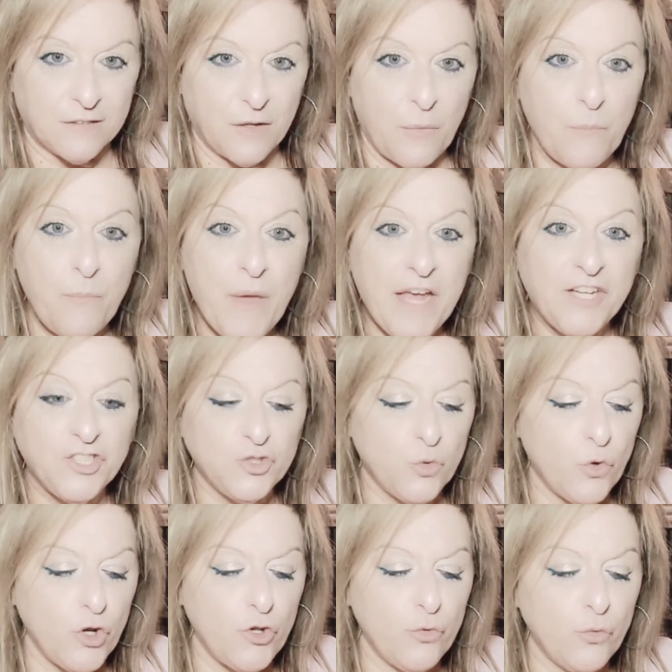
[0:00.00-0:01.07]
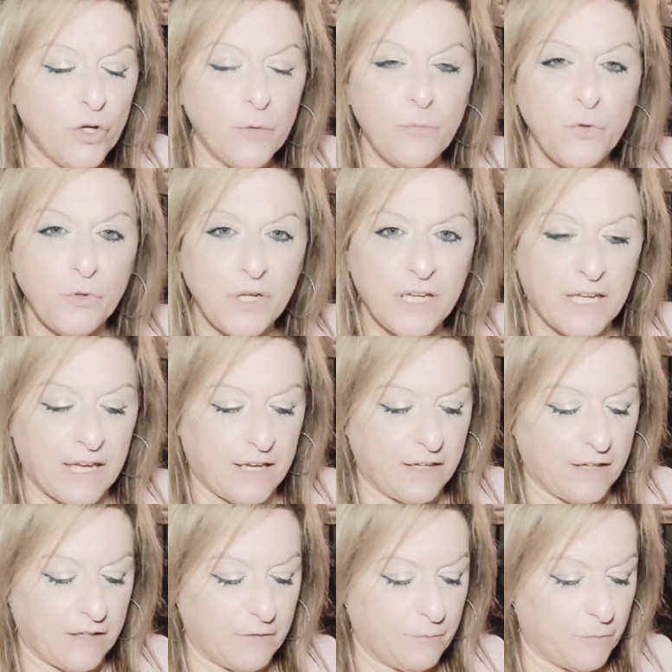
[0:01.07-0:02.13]
Make sure you communicate
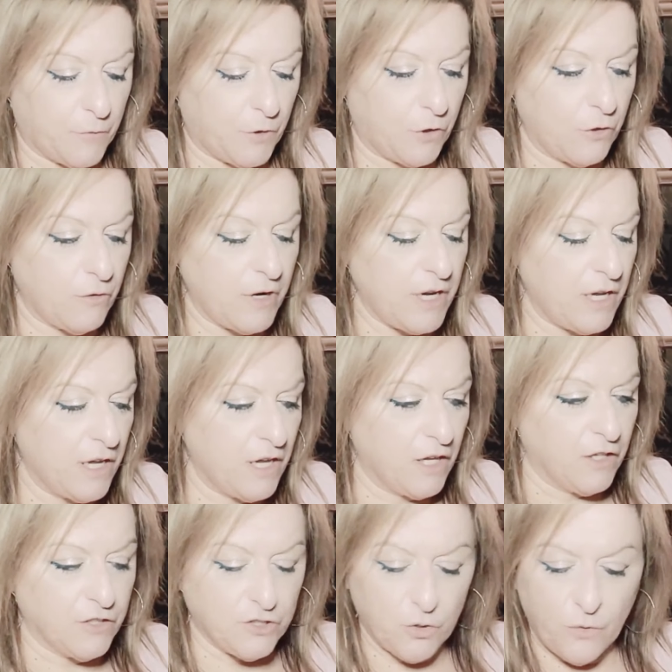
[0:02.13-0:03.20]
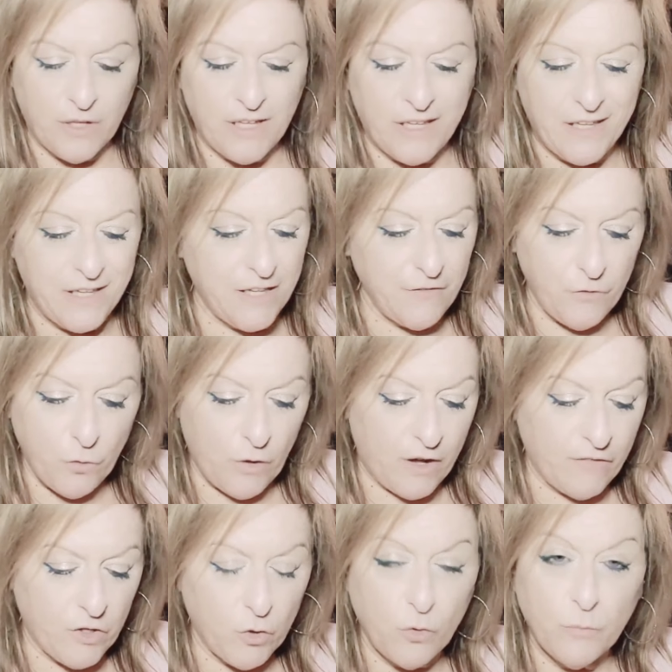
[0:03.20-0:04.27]
it. All right? So if you
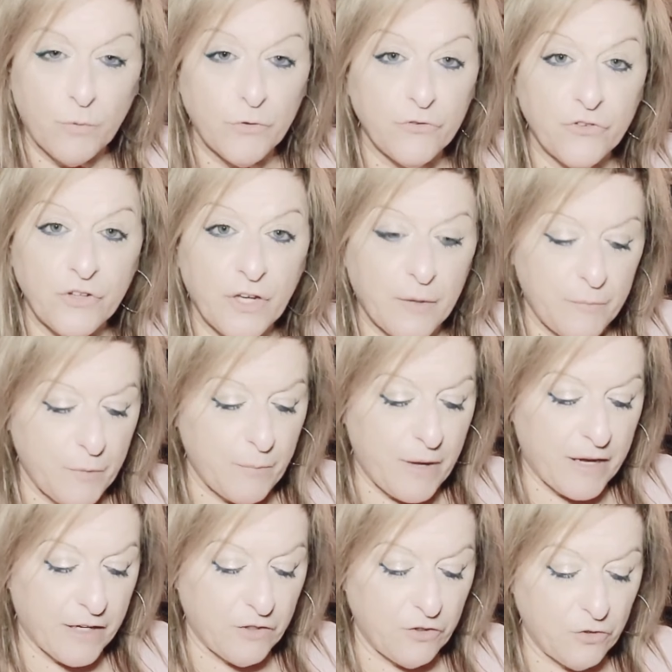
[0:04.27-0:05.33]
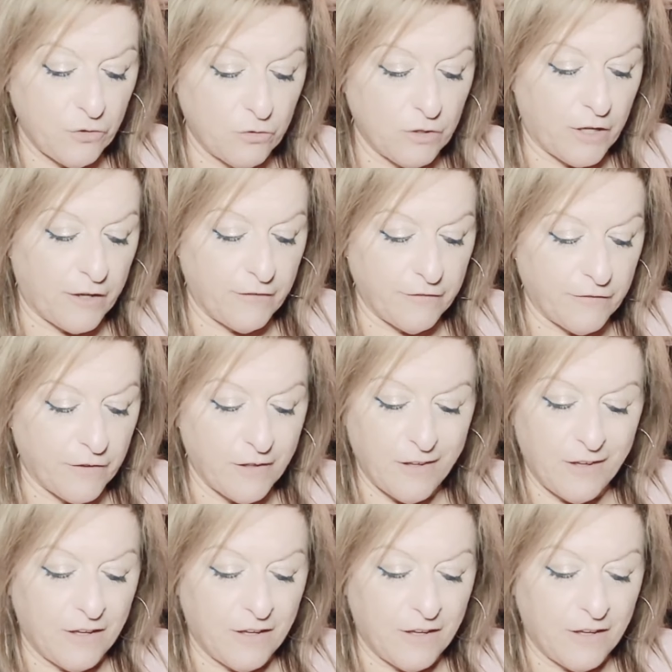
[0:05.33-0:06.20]
have an old person coming back into your life,